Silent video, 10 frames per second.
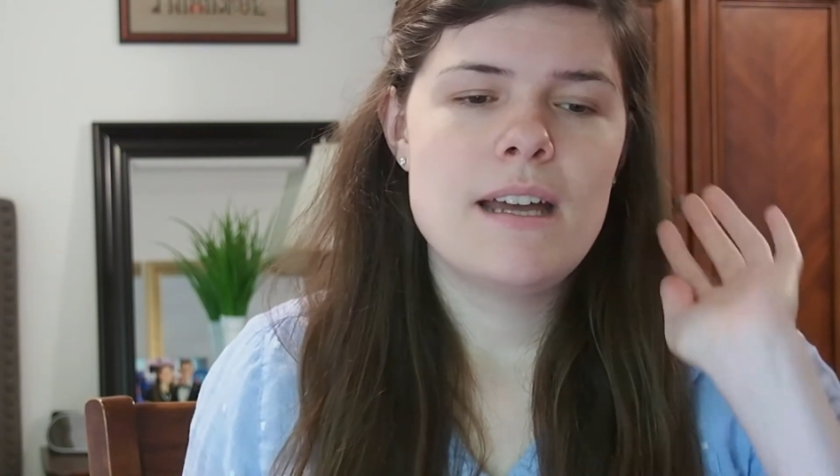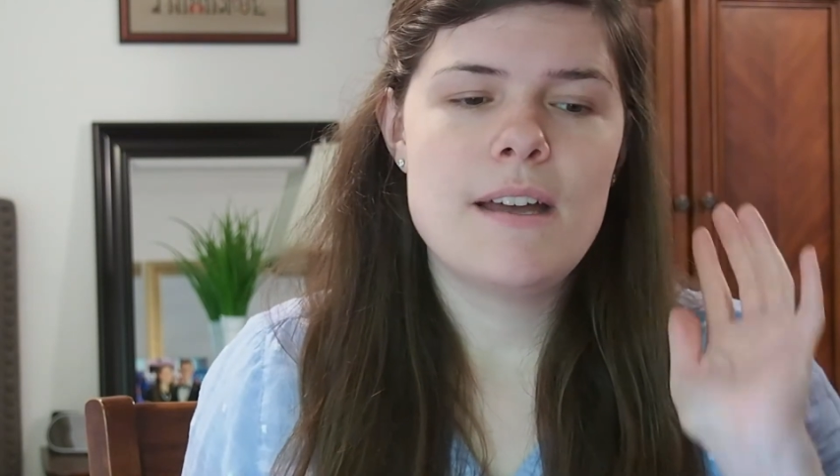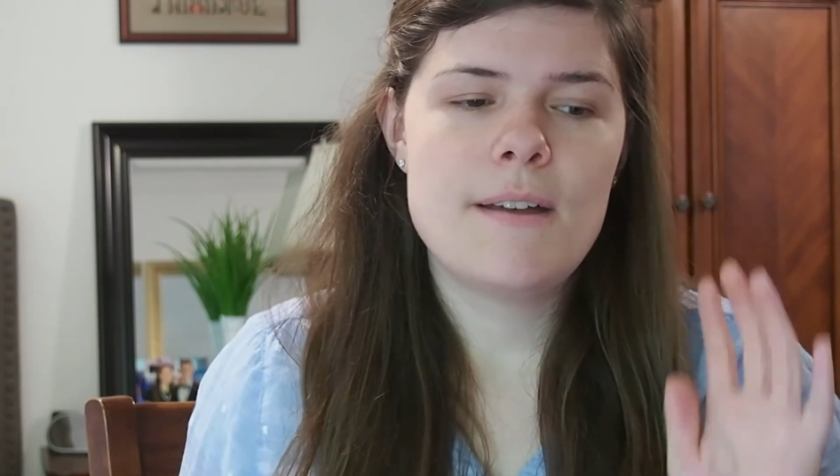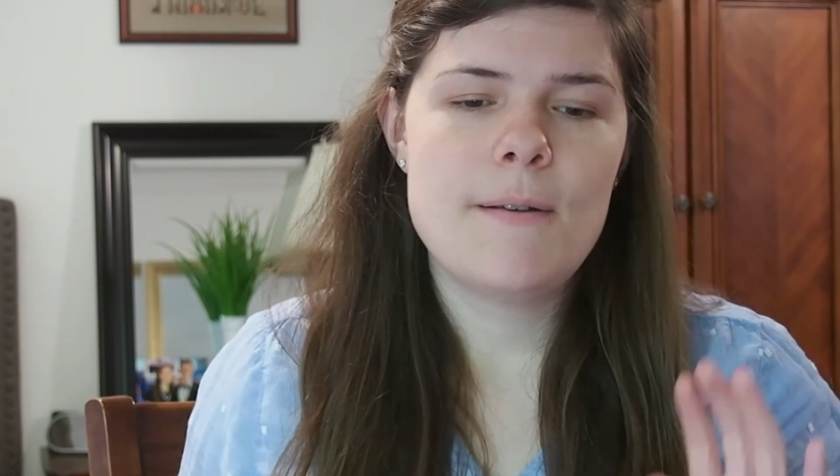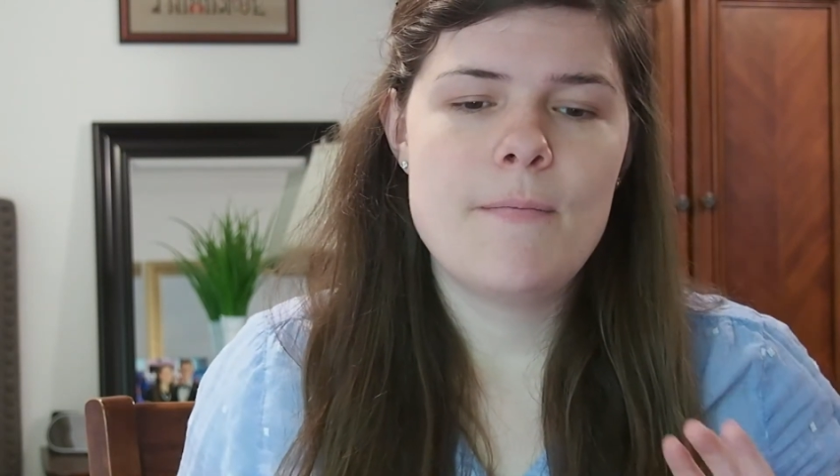
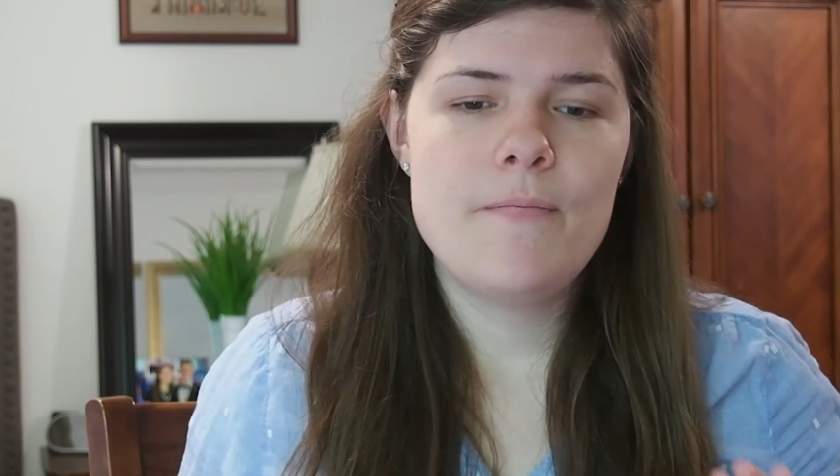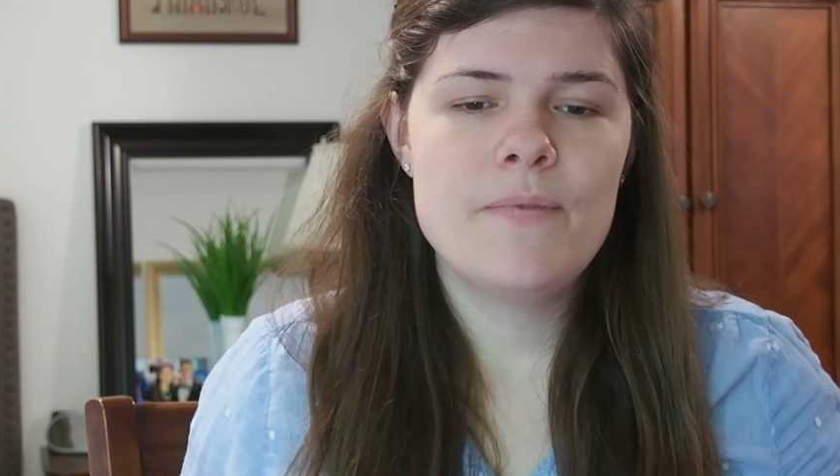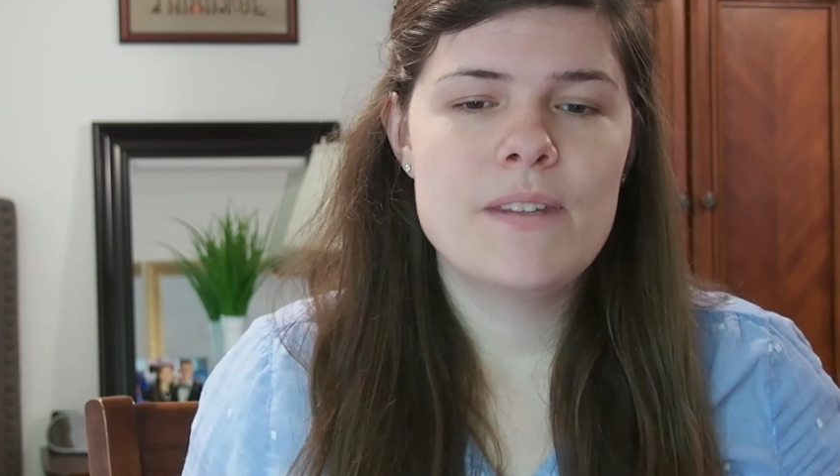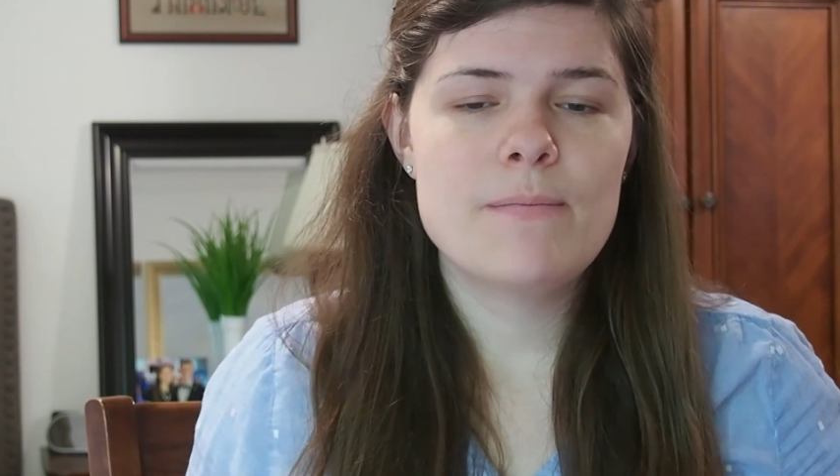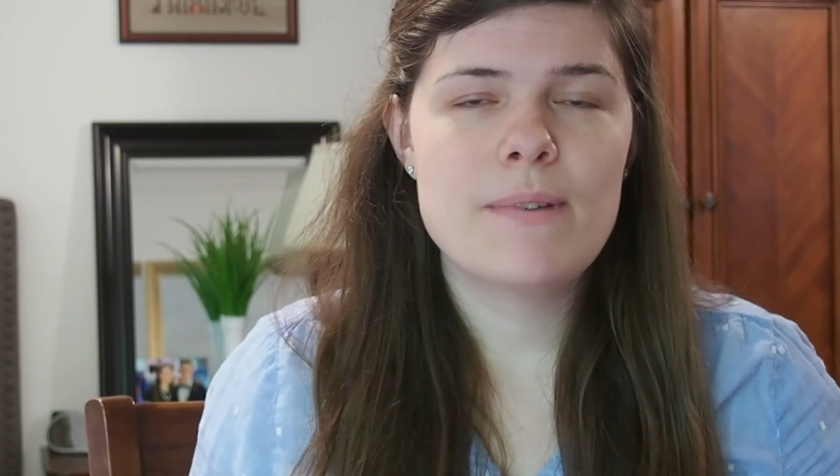
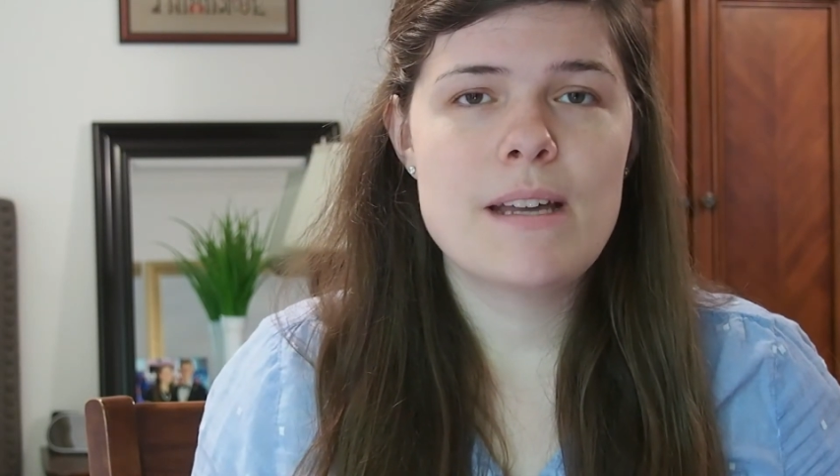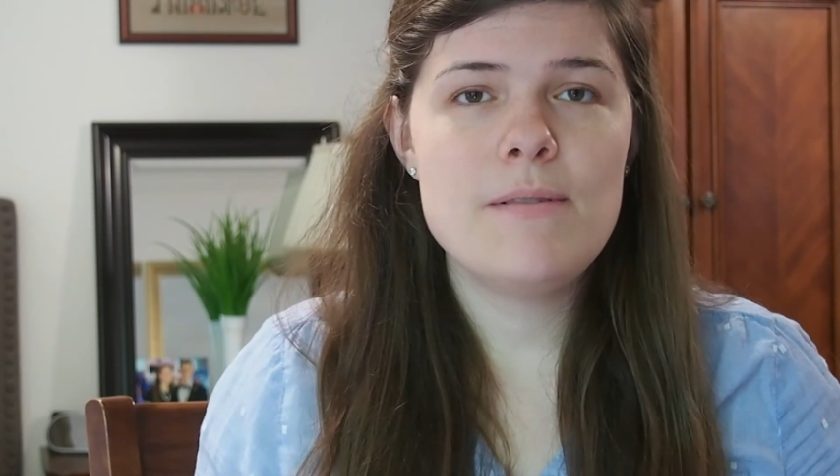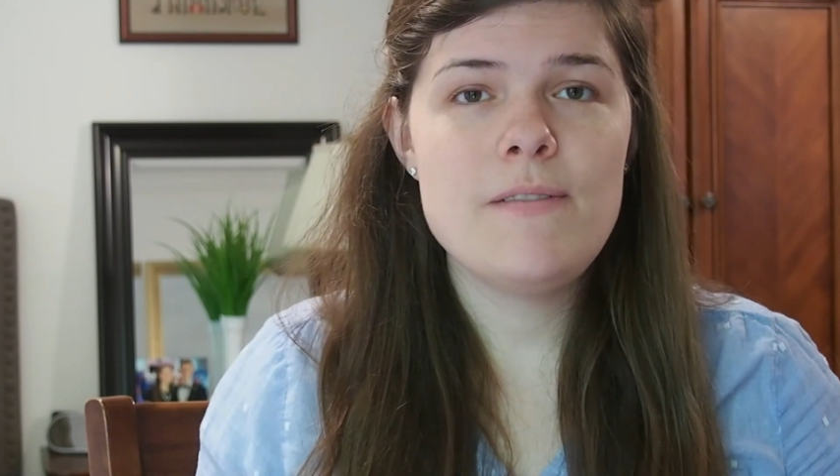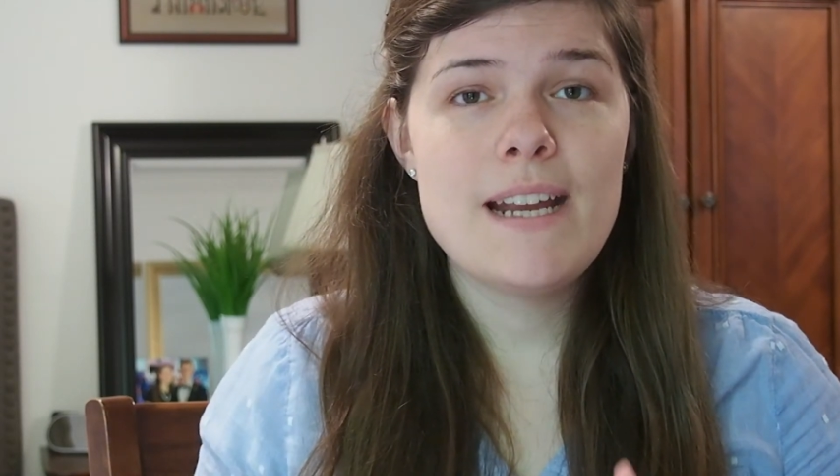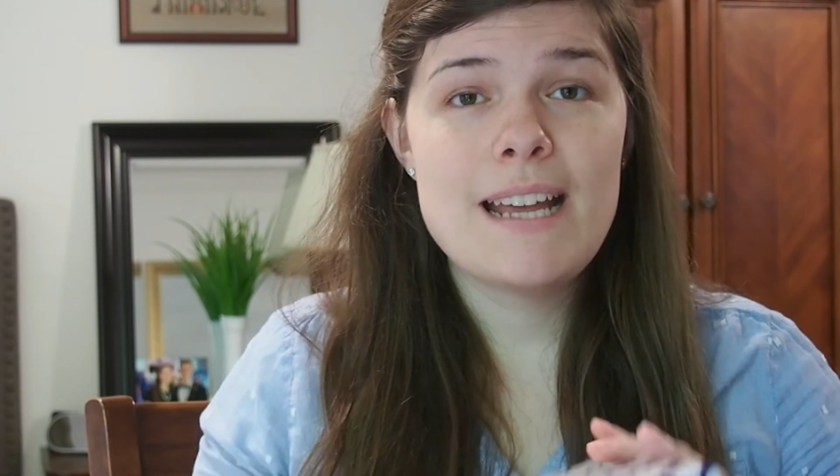but come
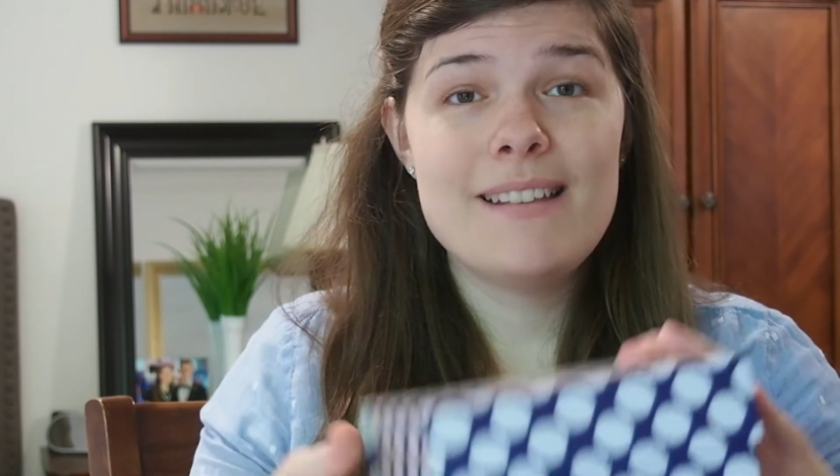to find out